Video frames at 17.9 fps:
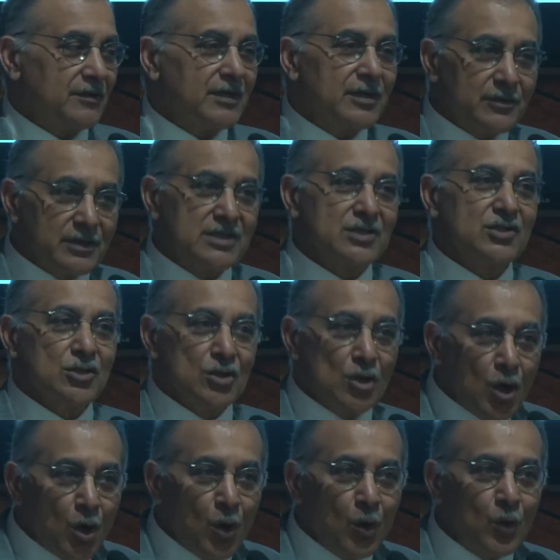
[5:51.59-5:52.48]
There is
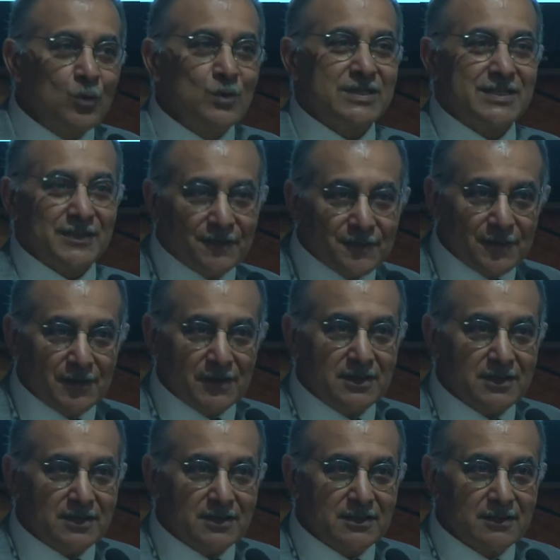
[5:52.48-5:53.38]
no
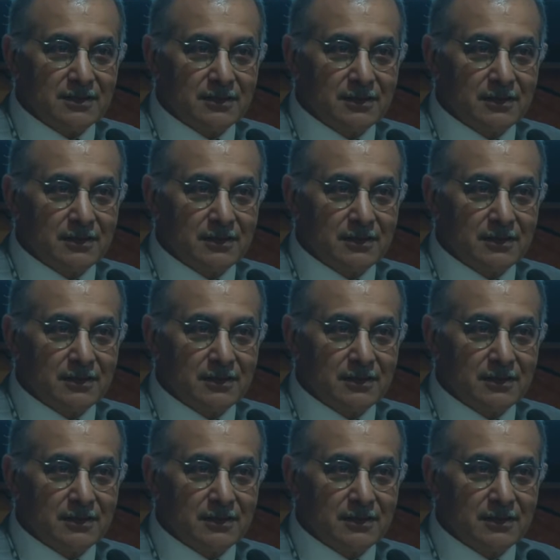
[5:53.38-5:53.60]
difference.